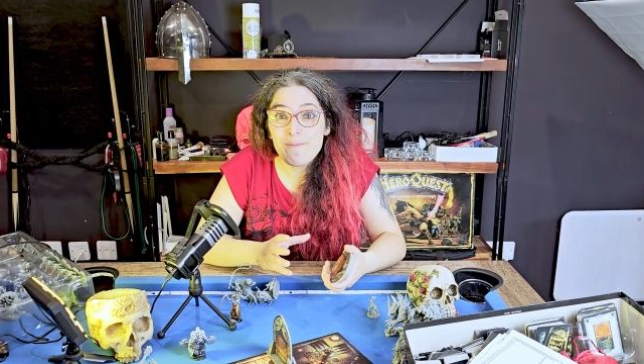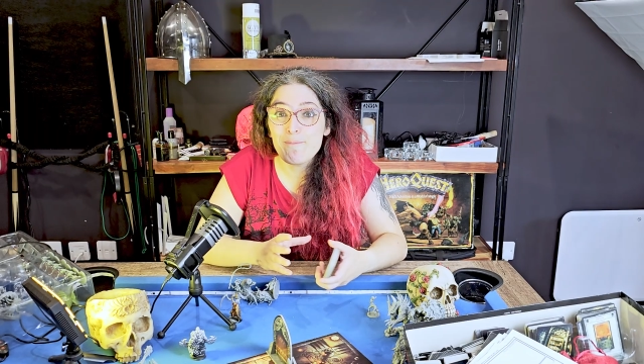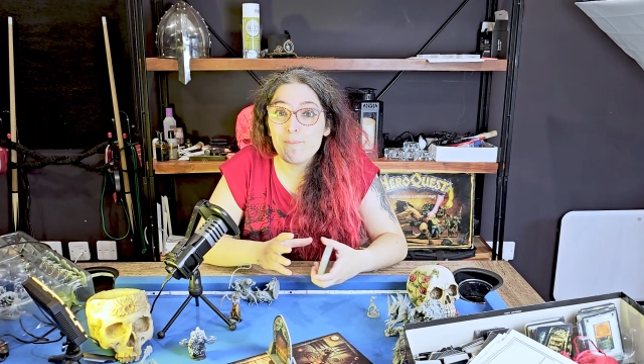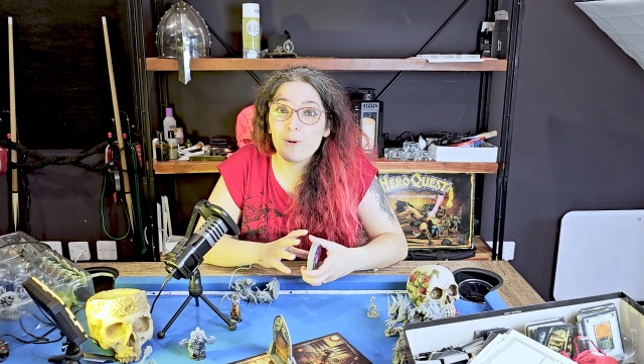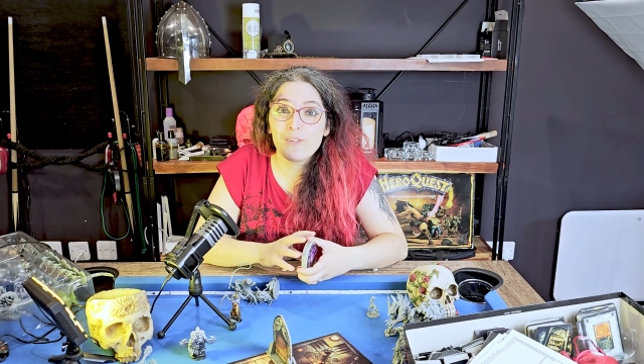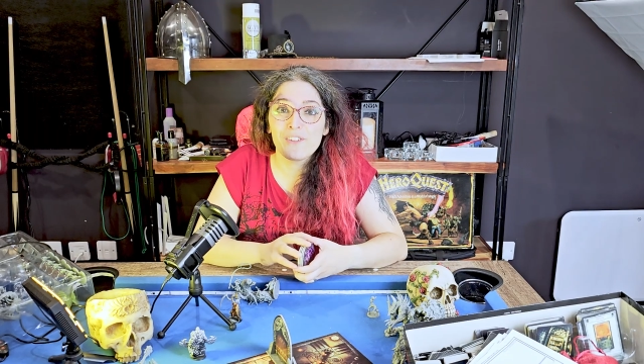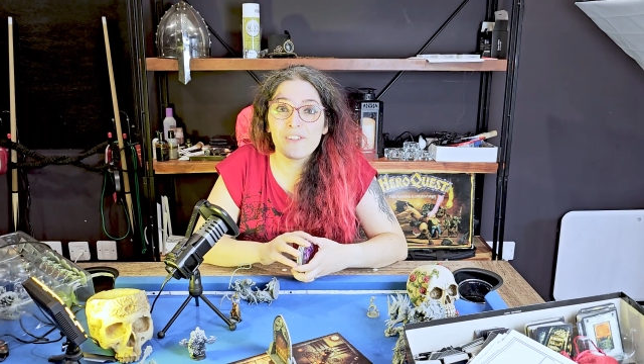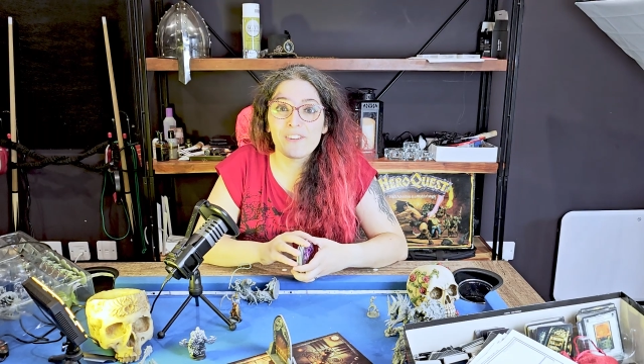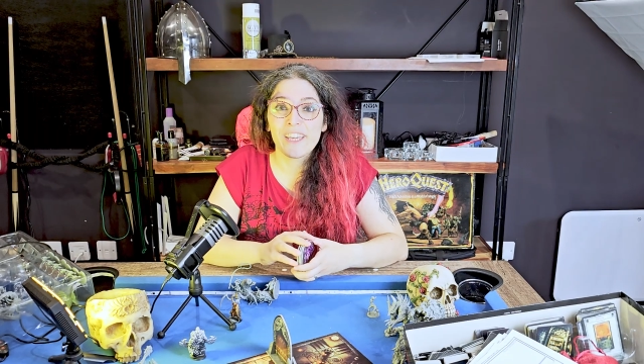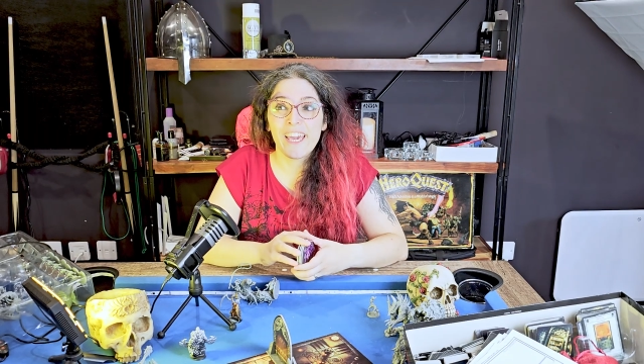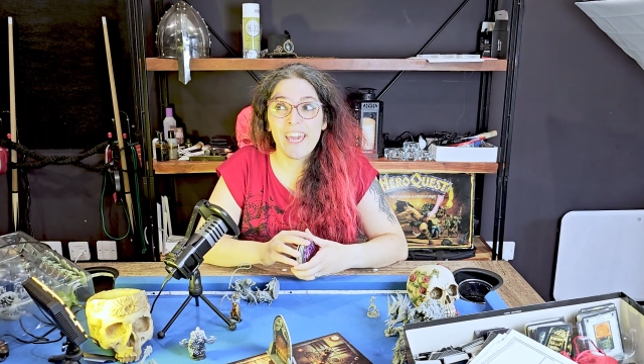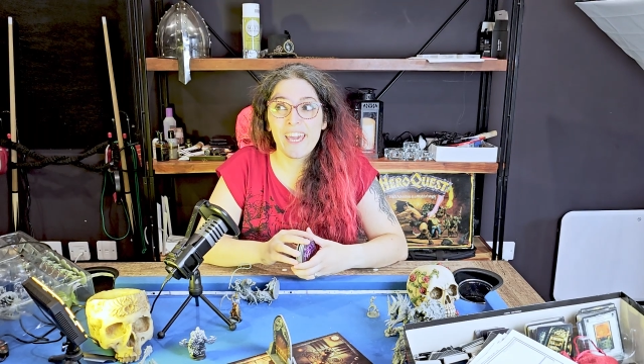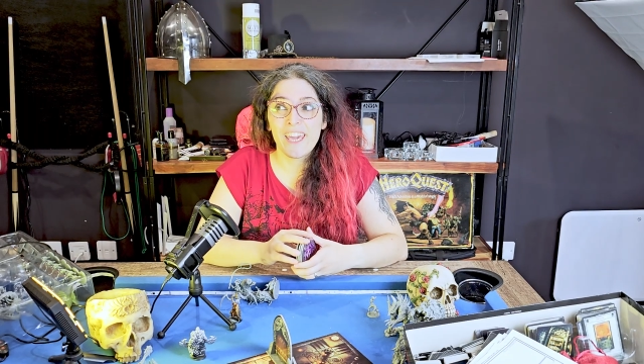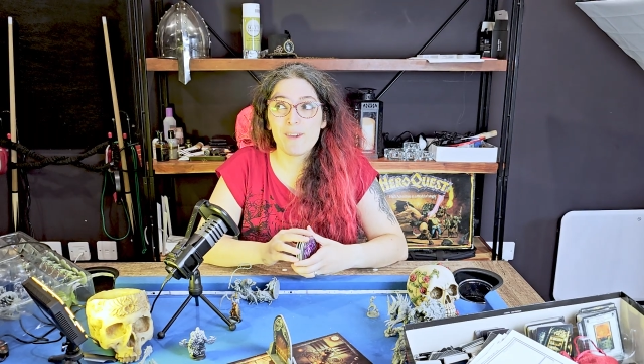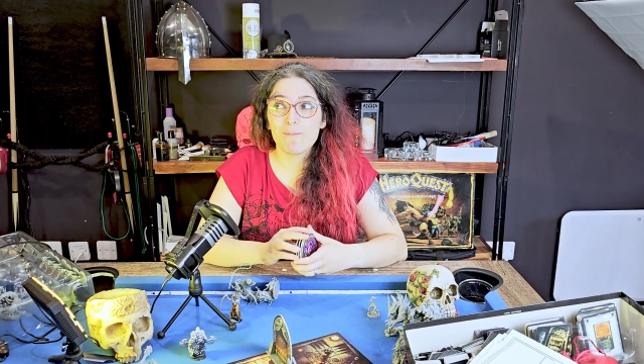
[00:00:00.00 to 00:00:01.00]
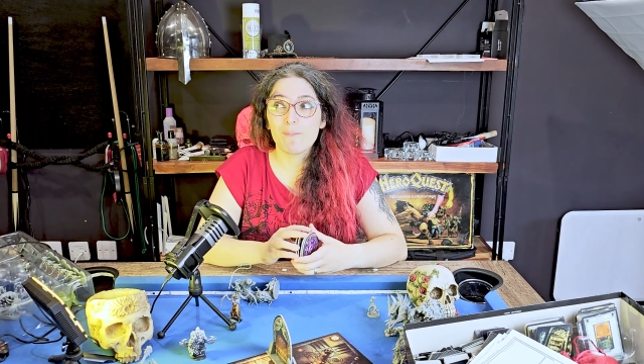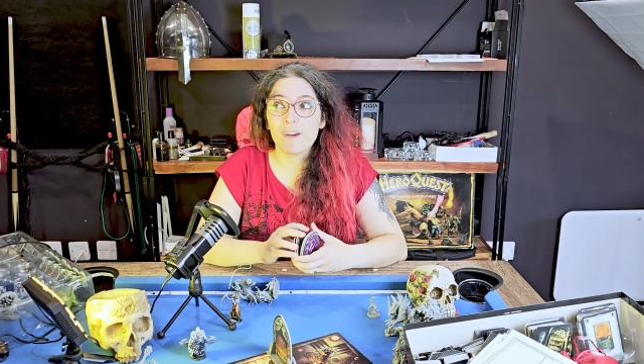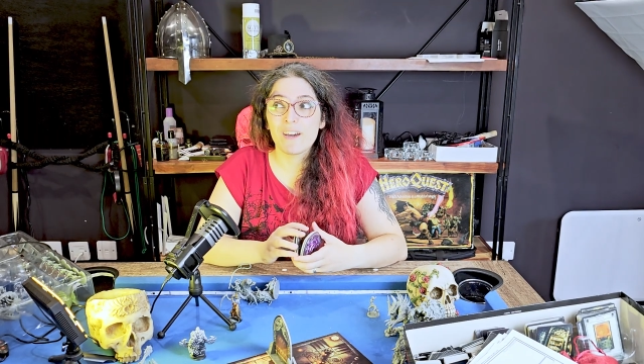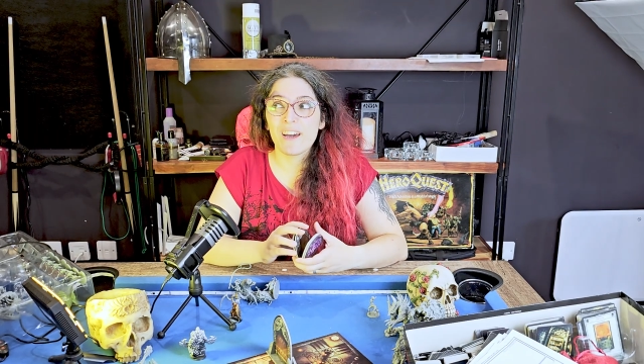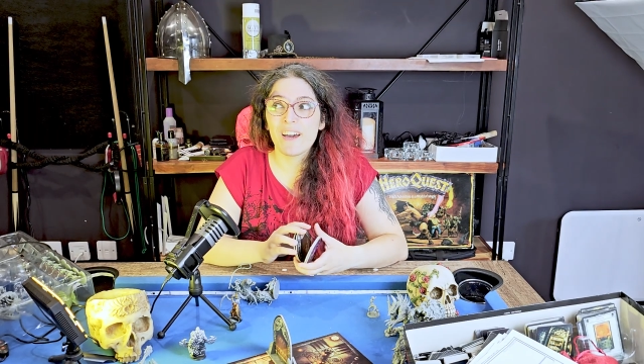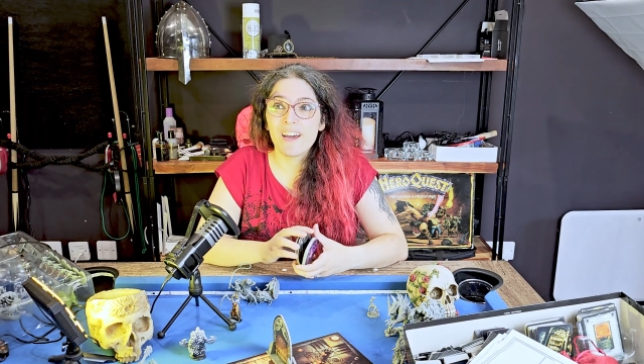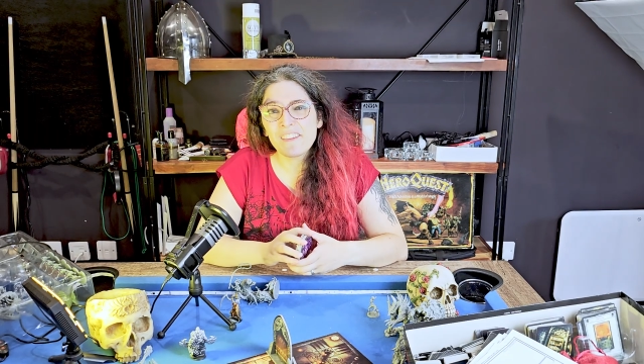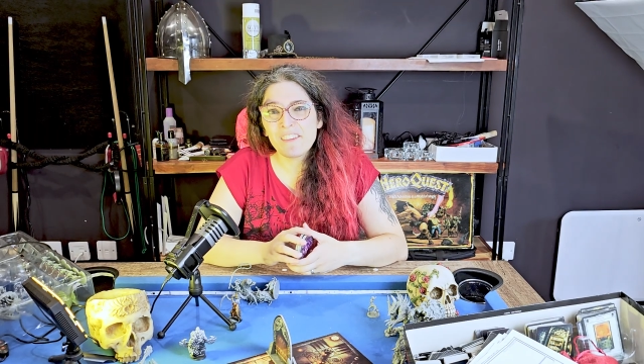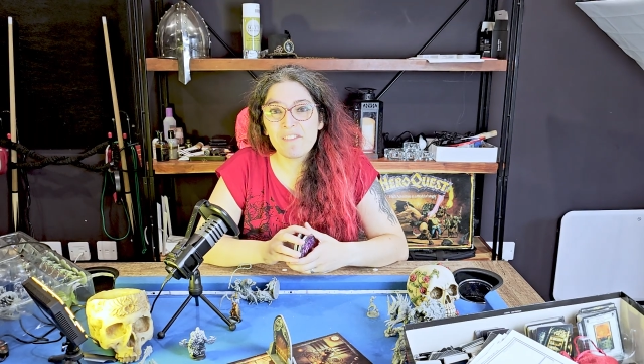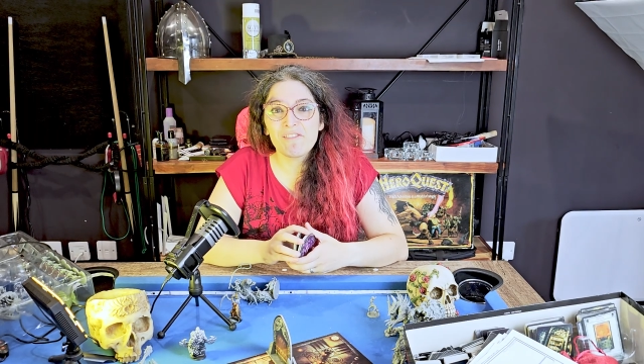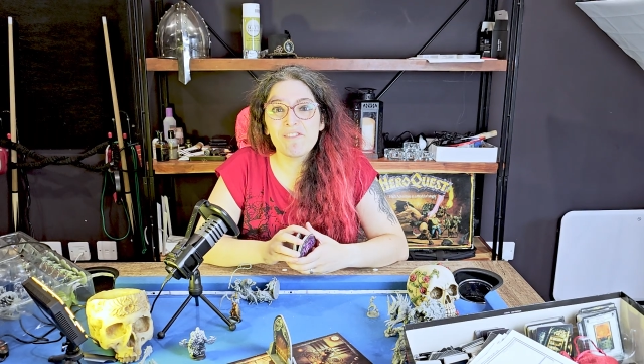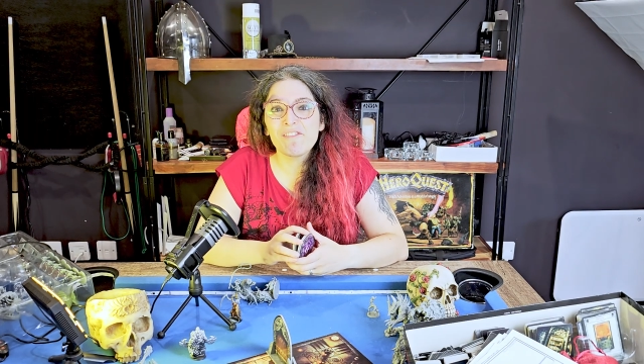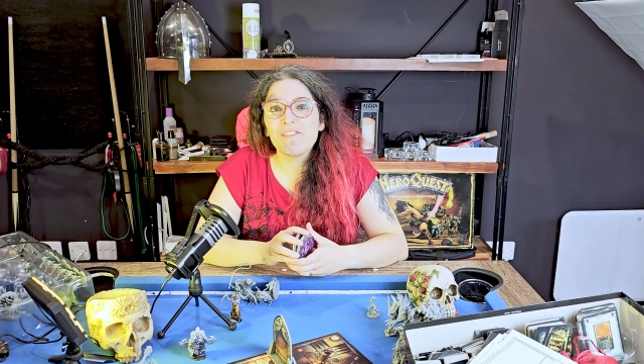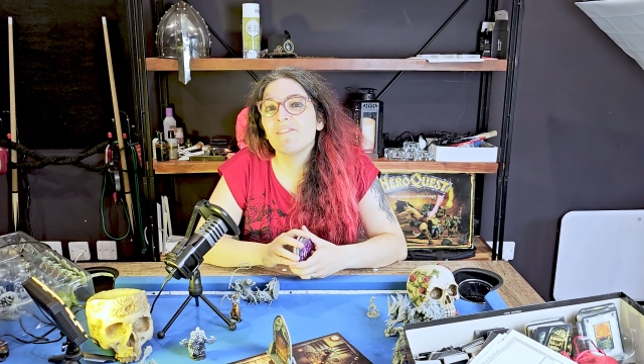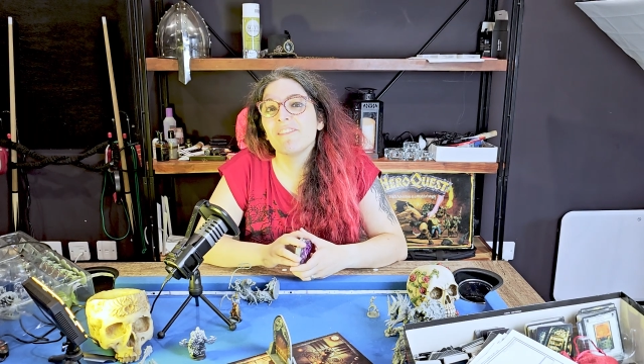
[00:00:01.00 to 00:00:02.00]
modern game, it's
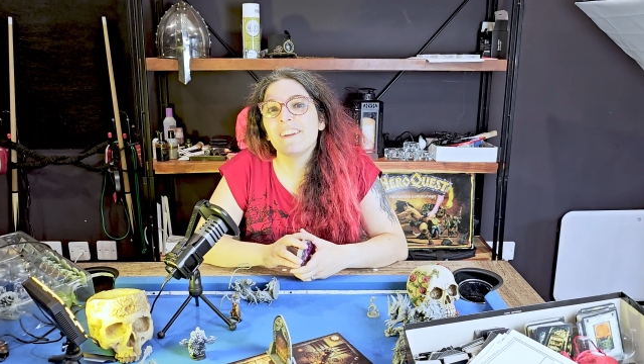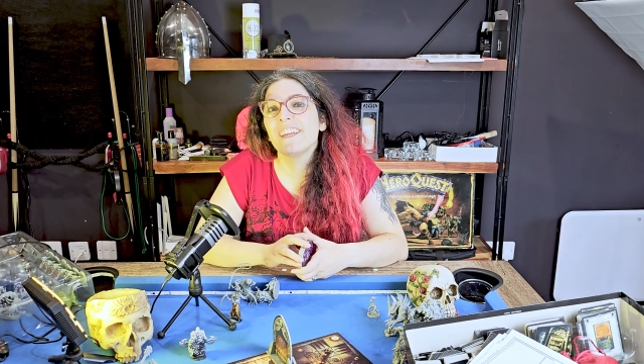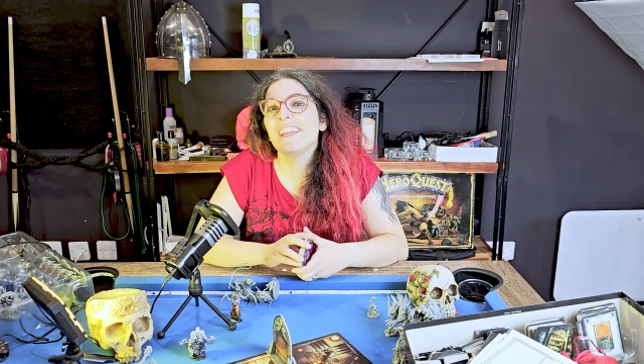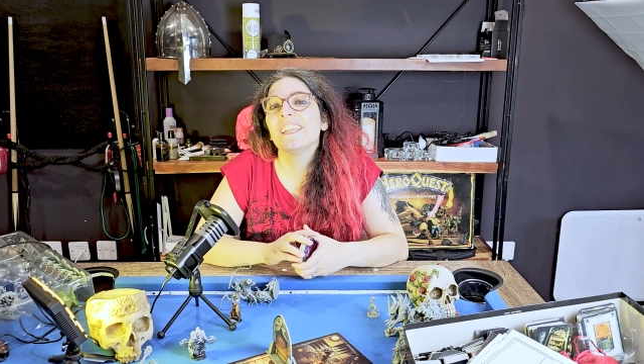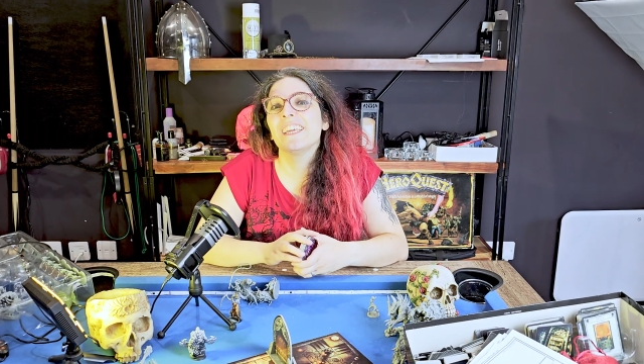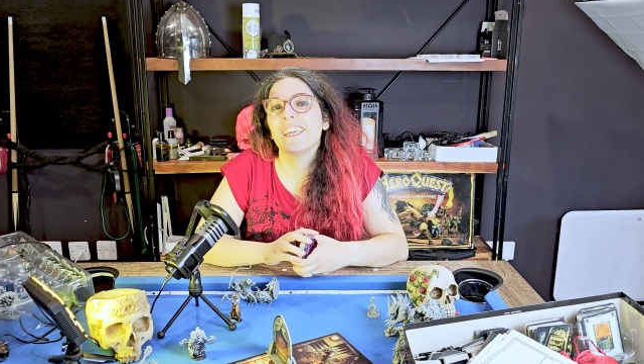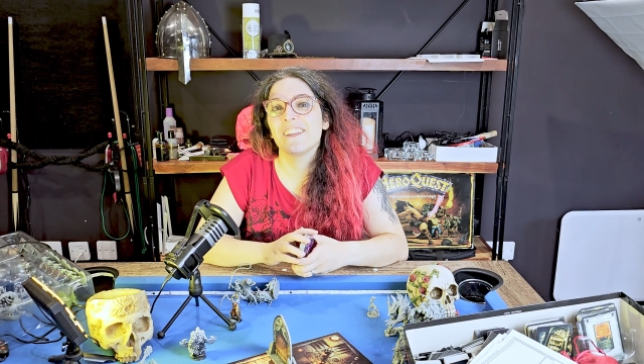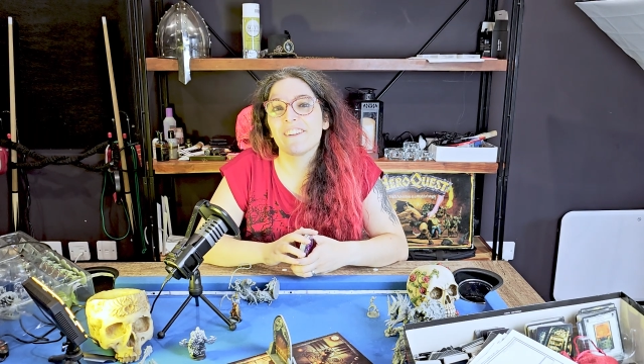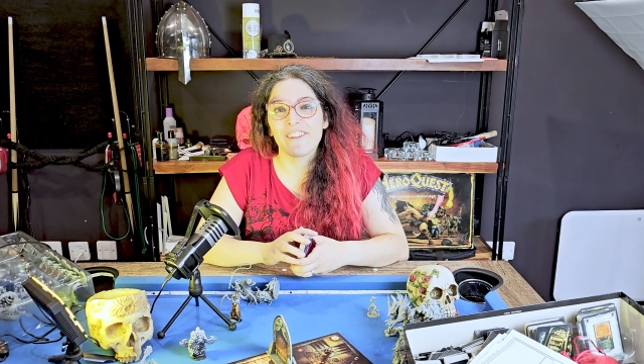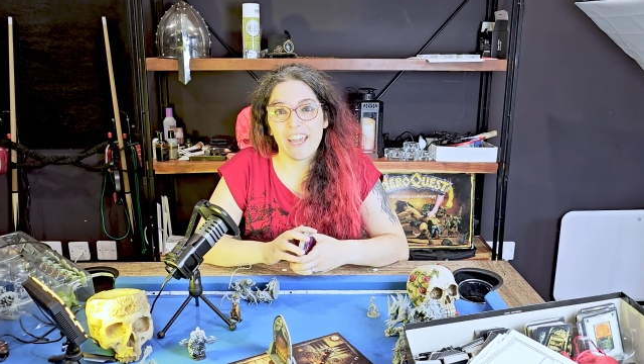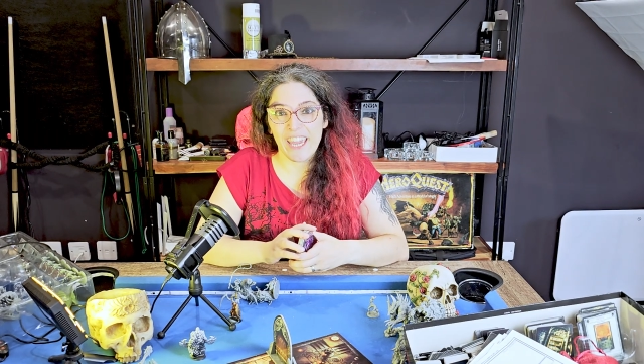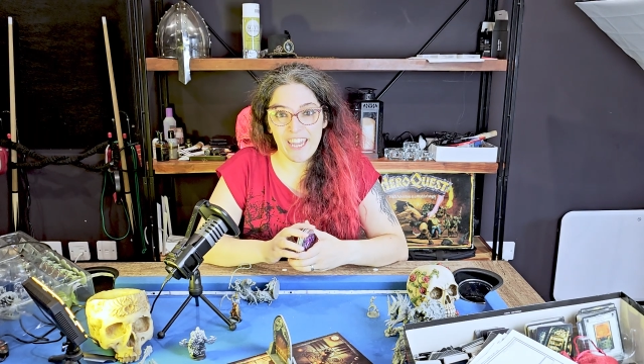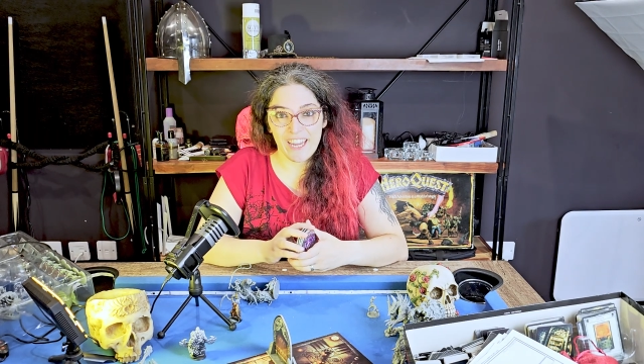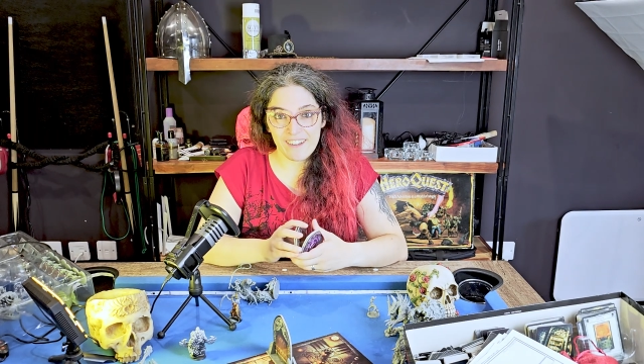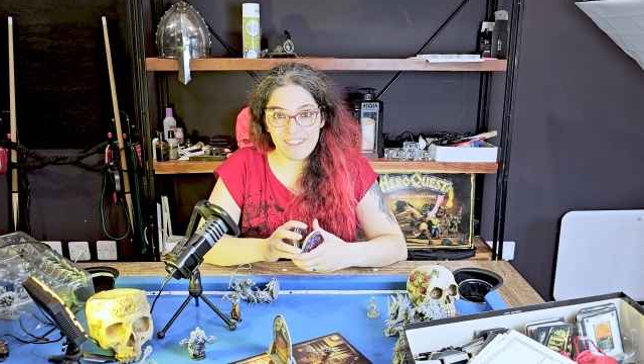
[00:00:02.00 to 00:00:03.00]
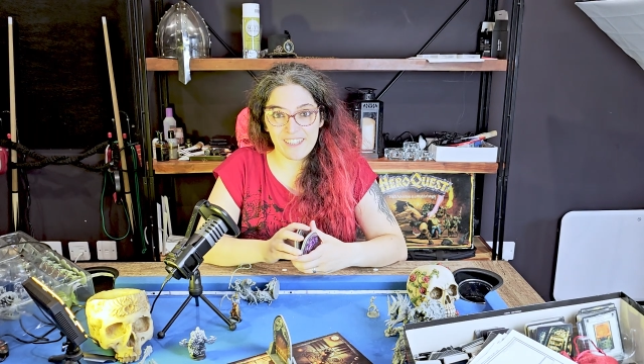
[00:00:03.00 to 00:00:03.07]
really rare